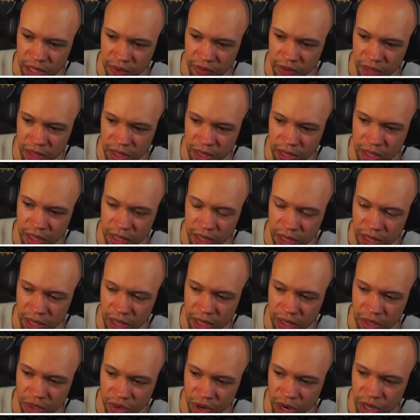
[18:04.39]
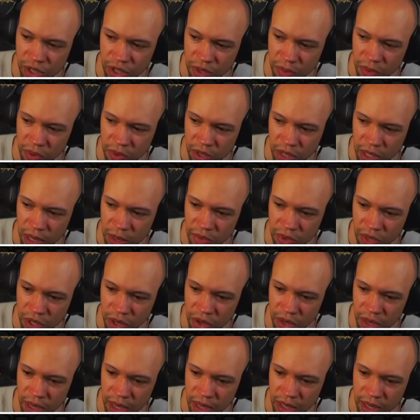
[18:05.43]
If they didn't delete, trash your opponent's top
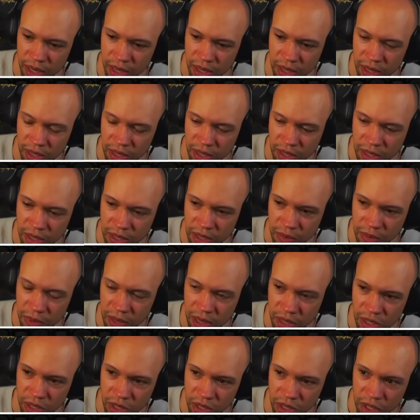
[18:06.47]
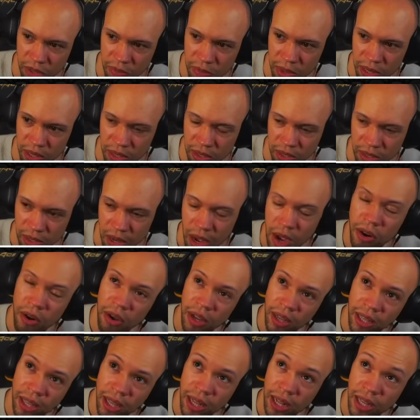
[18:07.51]
security, and then this Digimon unsuspends. Oh no,
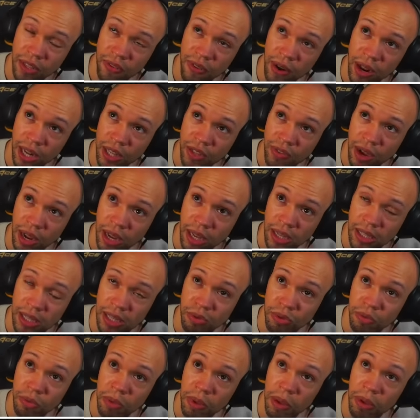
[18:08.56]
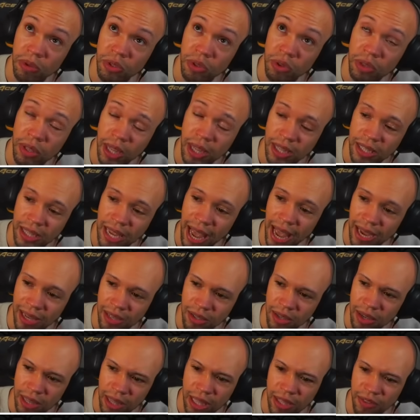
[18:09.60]
it did. It's fine, because it was during the attack.
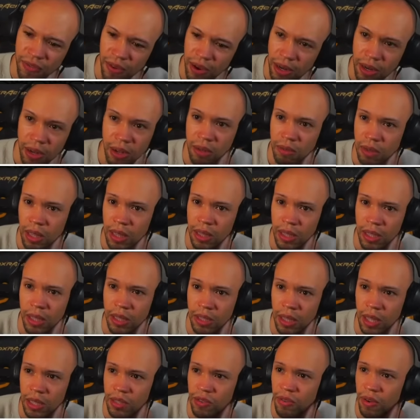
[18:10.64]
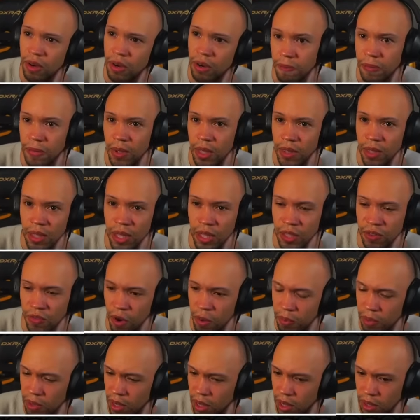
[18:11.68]
So yeah, that's fine. No, I think that's fair. I think that's fair
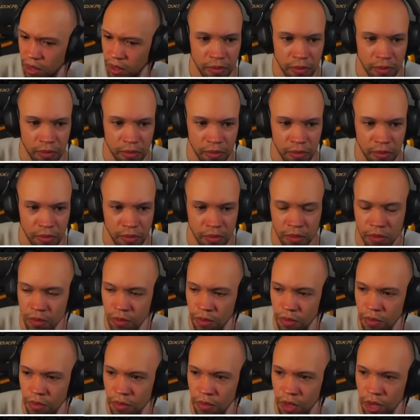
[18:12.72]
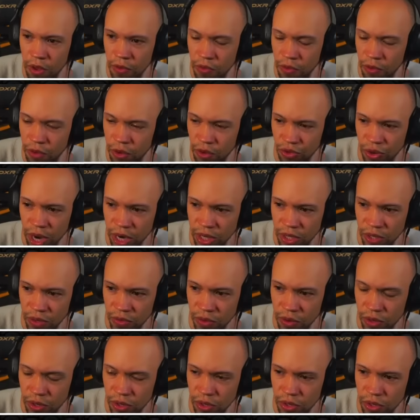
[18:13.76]
play. Yeah, you trash the
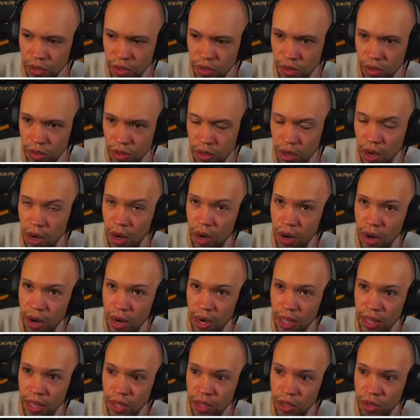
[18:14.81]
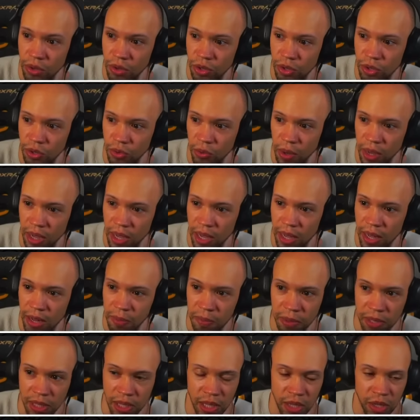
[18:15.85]
first card and then you swing in,
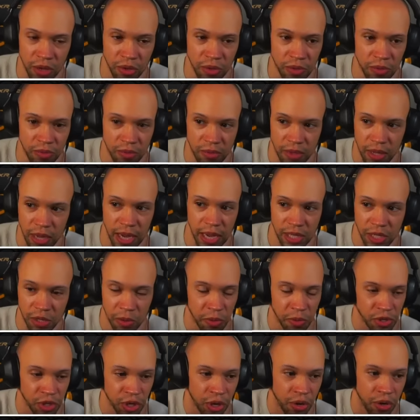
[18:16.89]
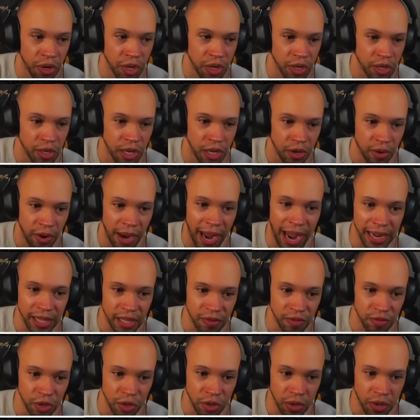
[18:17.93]
but then he has no more security in your
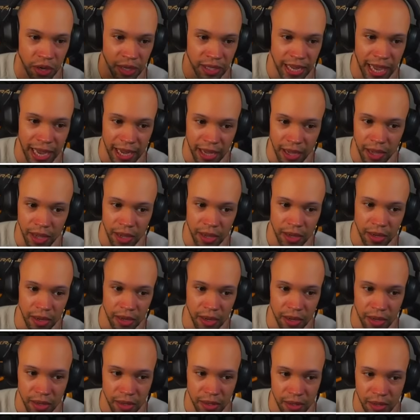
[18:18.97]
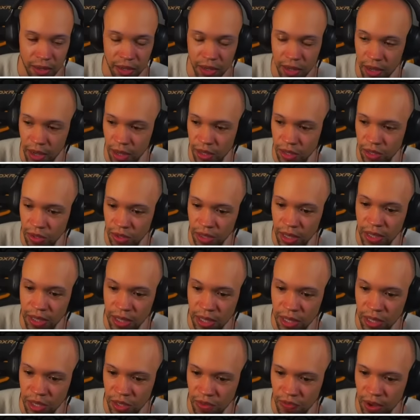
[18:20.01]
active, so you can attack again. Yeah. So
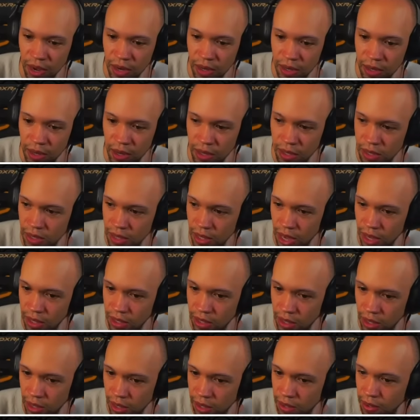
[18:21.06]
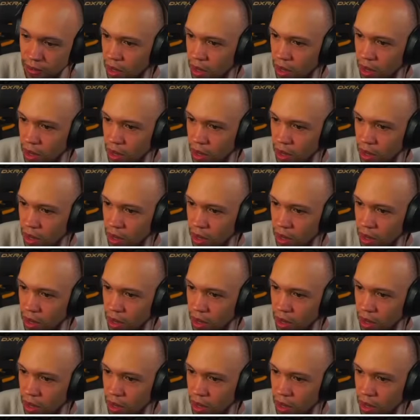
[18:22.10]
this is fine. Yeah, this is actually legal.